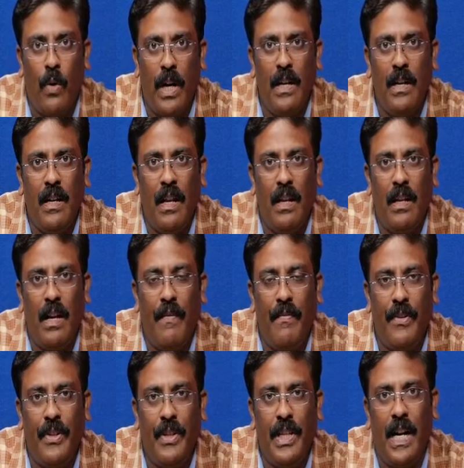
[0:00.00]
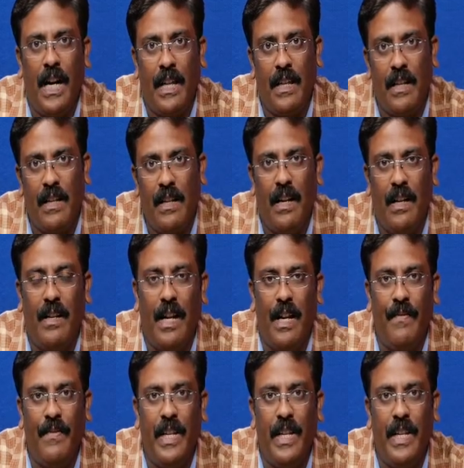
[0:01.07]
one null graph to the another null graph,